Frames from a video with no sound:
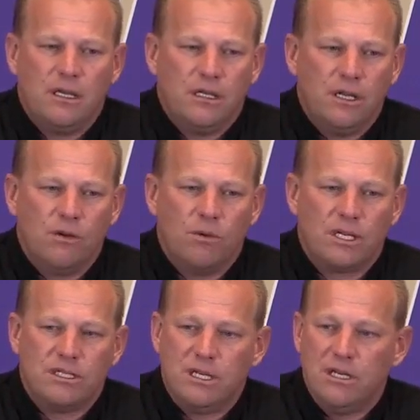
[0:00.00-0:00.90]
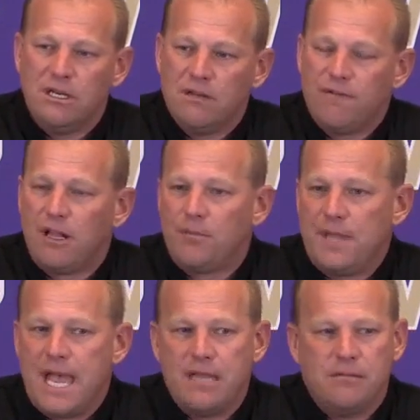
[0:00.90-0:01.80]
we'll continue to develop
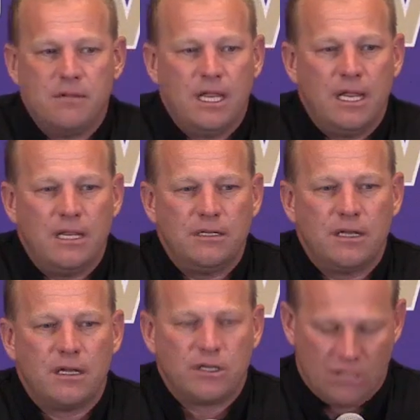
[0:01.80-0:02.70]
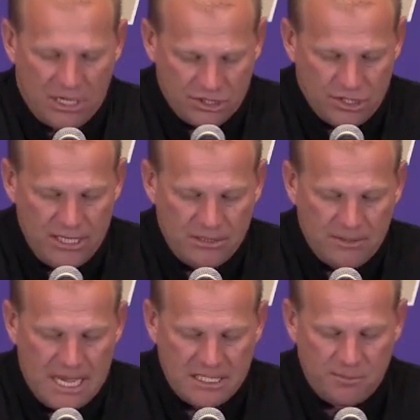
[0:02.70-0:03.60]
that and cross train
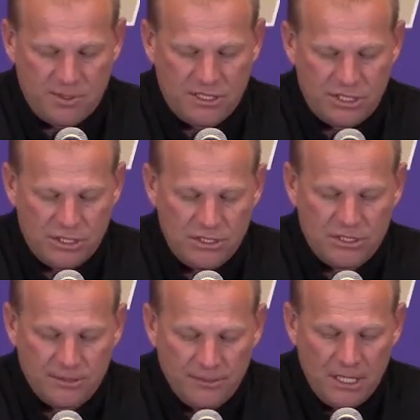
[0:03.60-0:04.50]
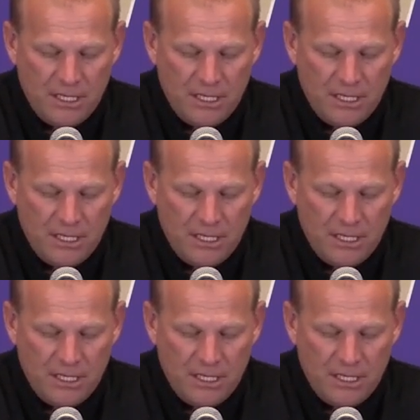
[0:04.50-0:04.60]
some guys in positions